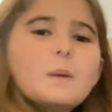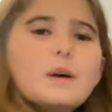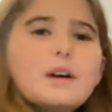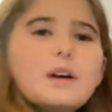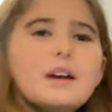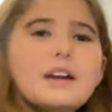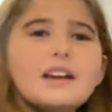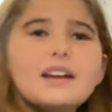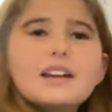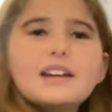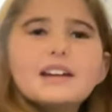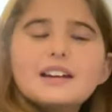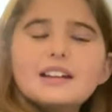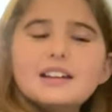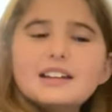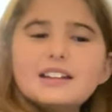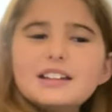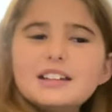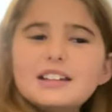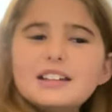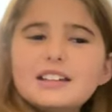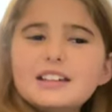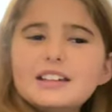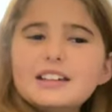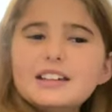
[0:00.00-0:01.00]
And
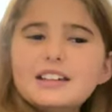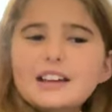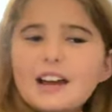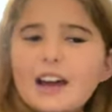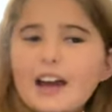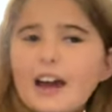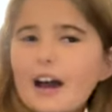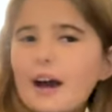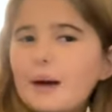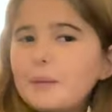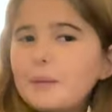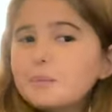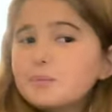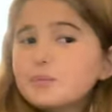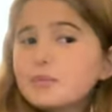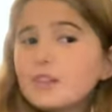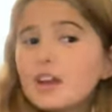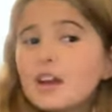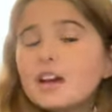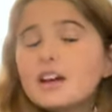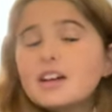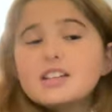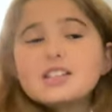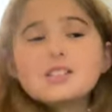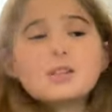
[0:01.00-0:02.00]
yeah.
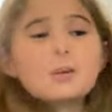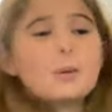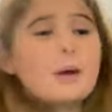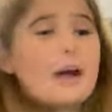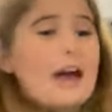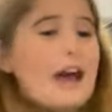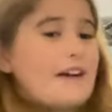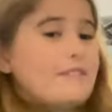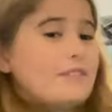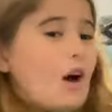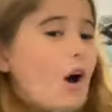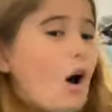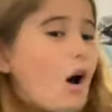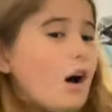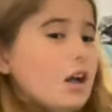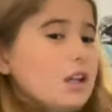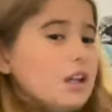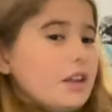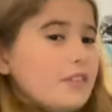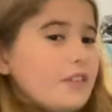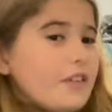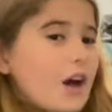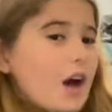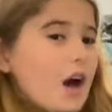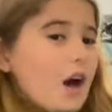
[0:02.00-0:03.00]
So I have all
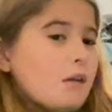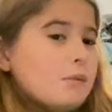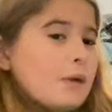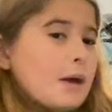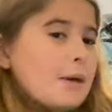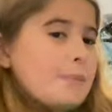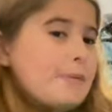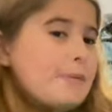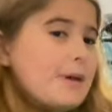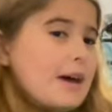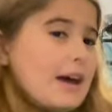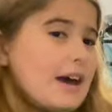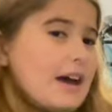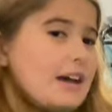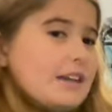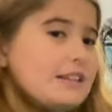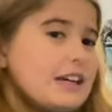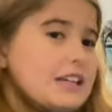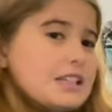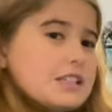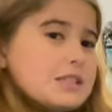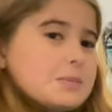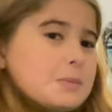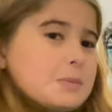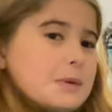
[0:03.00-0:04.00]
of that on my bed.
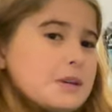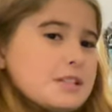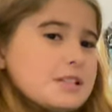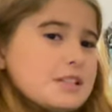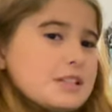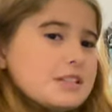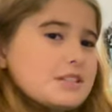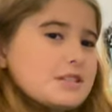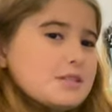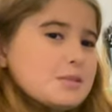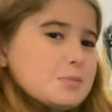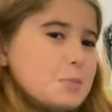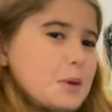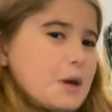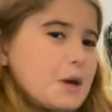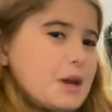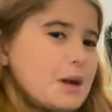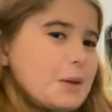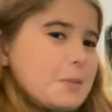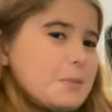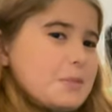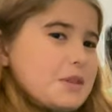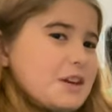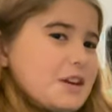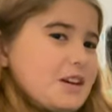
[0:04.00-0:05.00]
That's my sister's bed
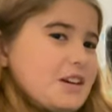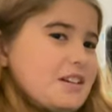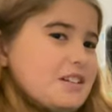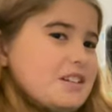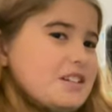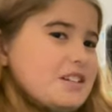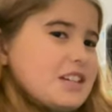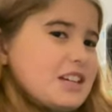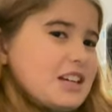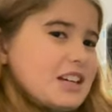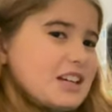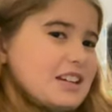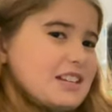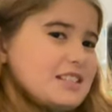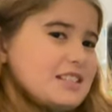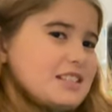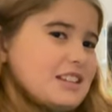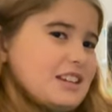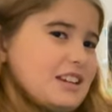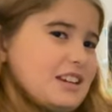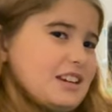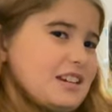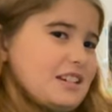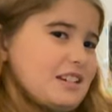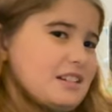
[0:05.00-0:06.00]
up there. She has
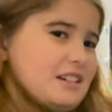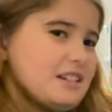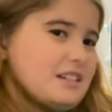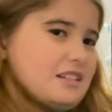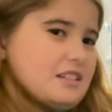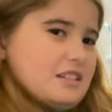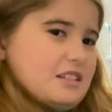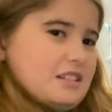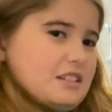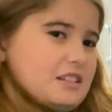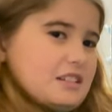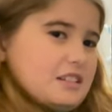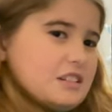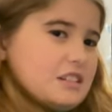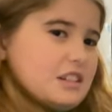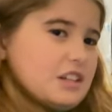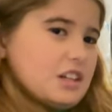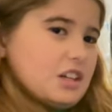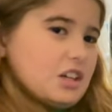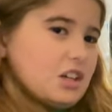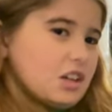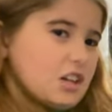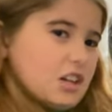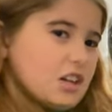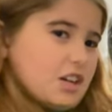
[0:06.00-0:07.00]
like
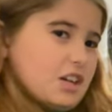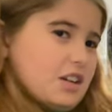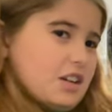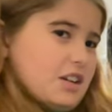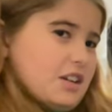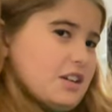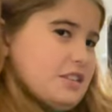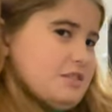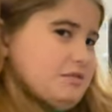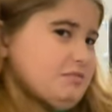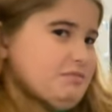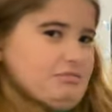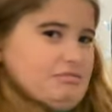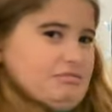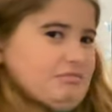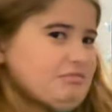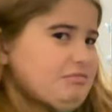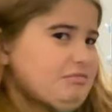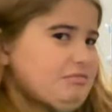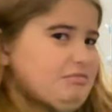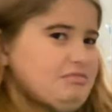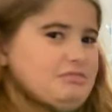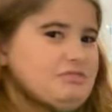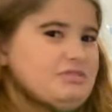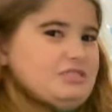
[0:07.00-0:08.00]
her
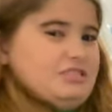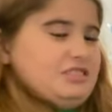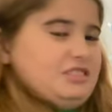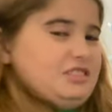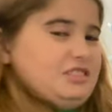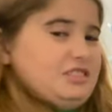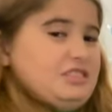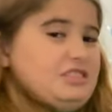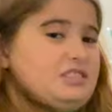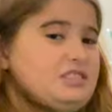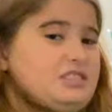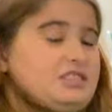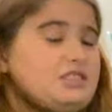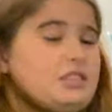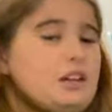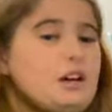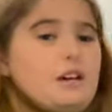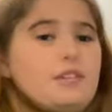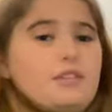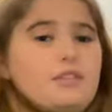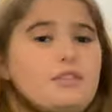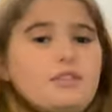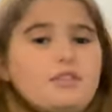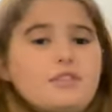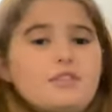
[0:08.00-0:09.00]

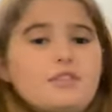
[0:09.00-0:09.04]
stuff.